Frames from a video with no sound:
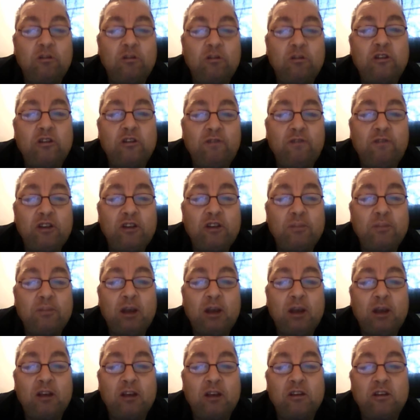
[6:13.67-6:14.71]
What's the fuss
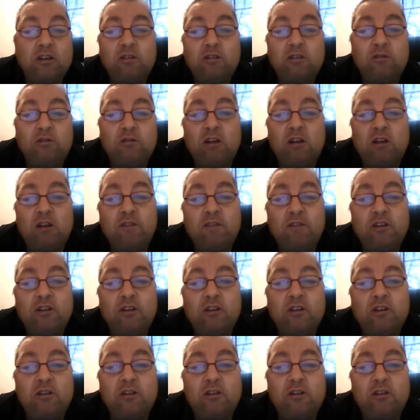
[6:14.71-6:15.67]
about your life?